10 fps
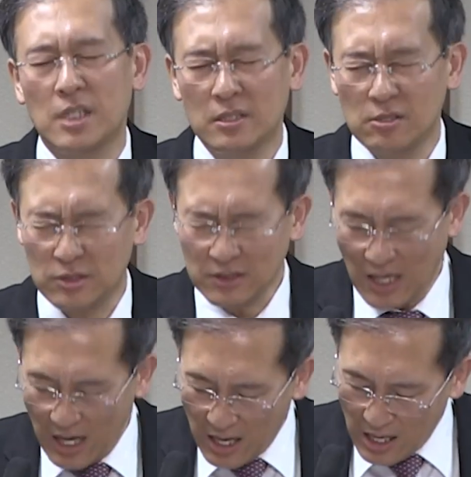may we
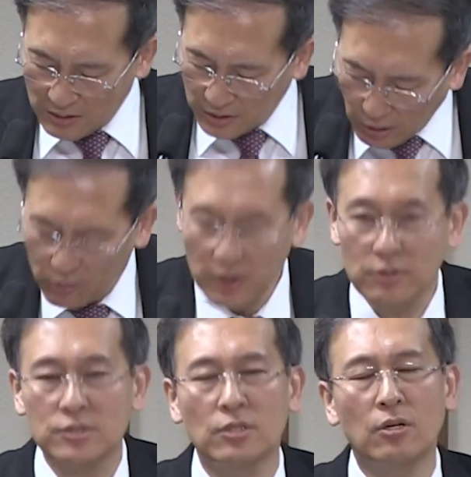now take
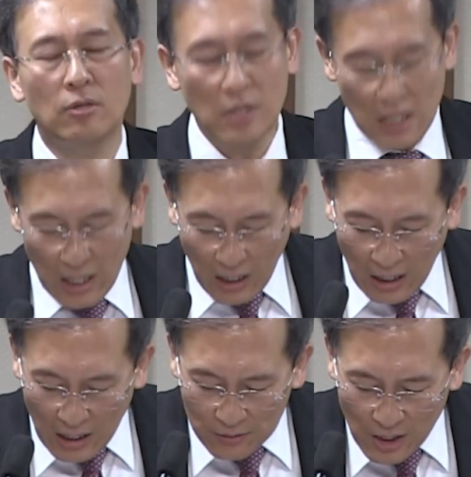it all off
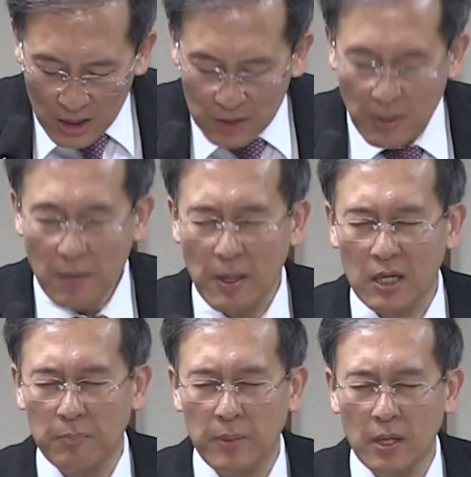and lay them
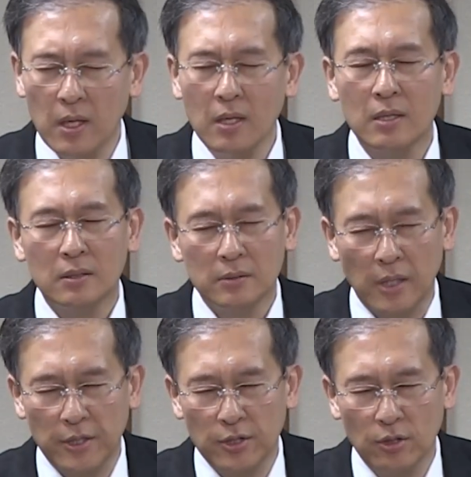down at
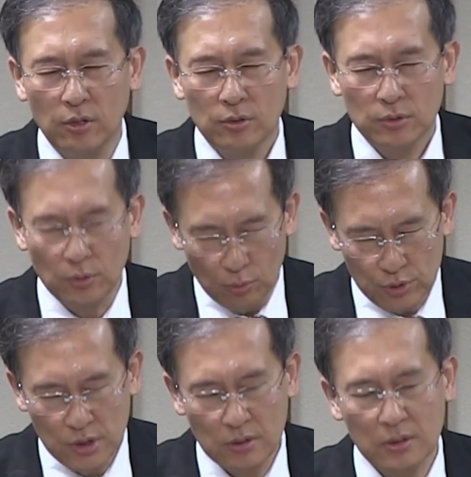God's
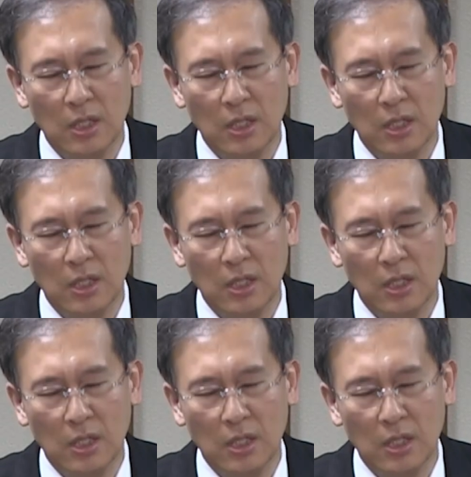feet.